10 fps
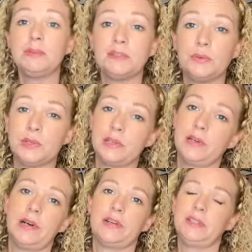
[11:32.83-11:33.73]

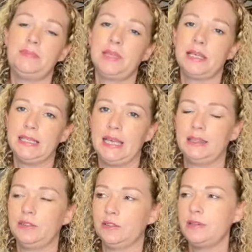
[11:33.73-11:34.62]
sorter or something like that
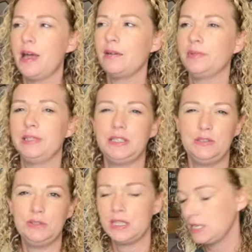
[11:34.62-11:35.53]
they're not really using